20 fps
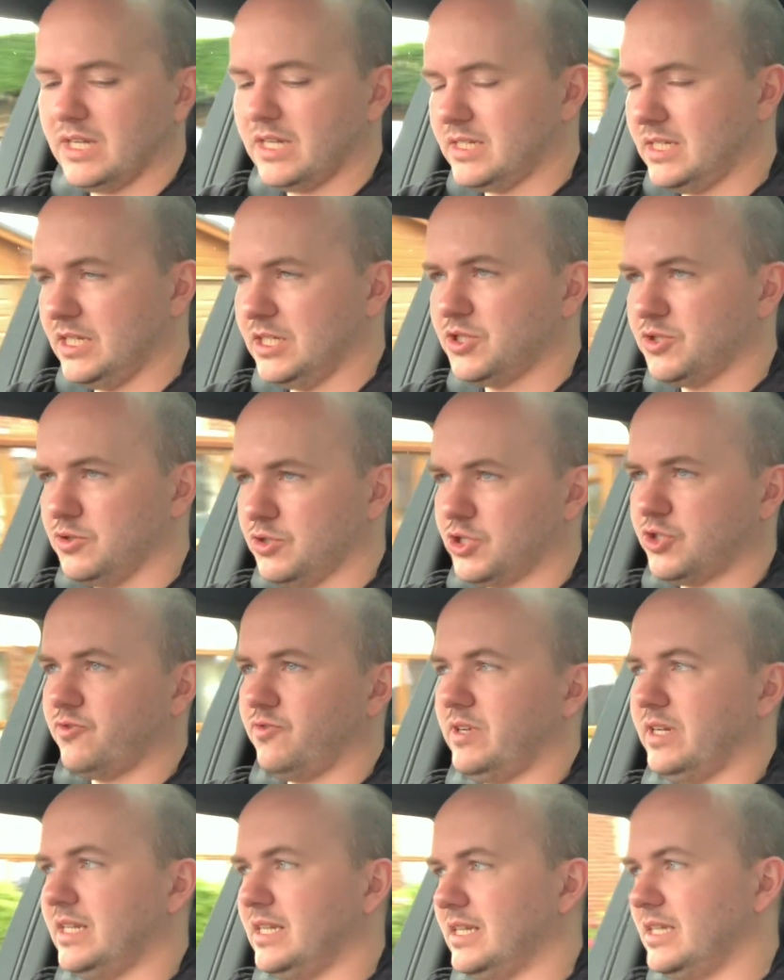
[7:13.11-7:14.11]
because it's
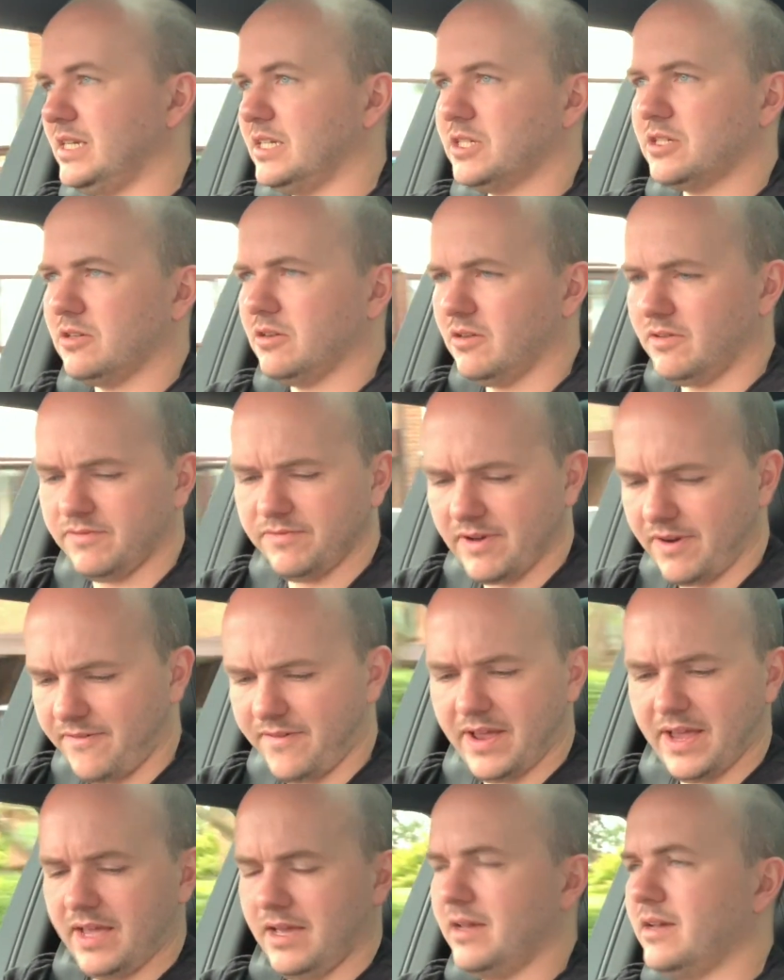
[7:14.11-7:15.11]
touchscreen and it's sort of
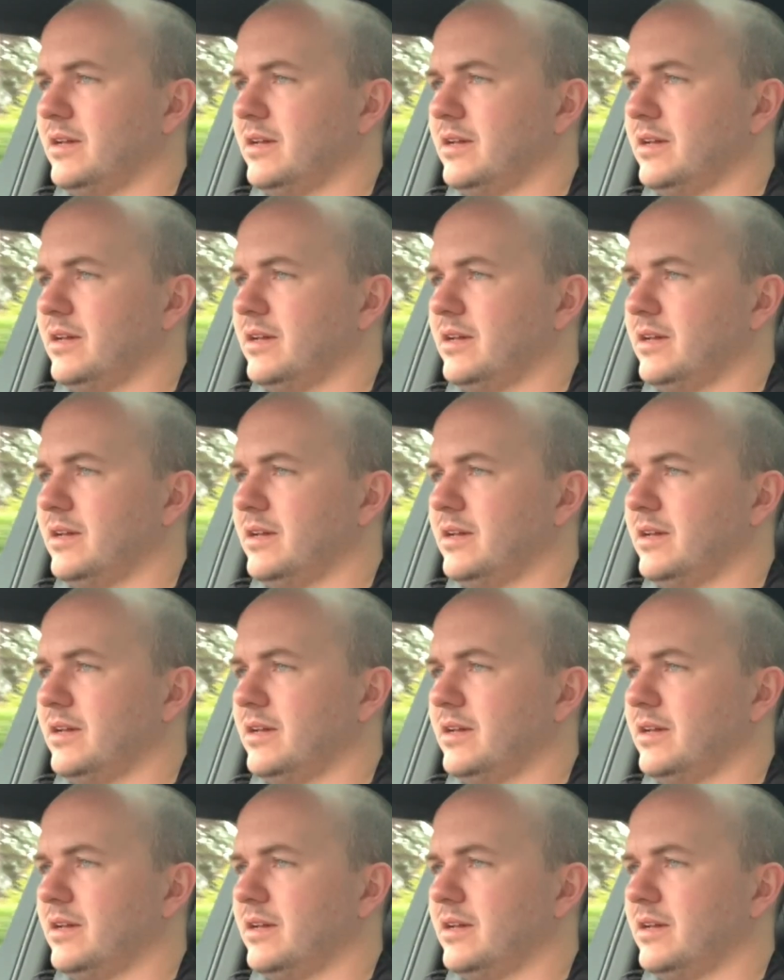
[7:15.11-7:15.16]
very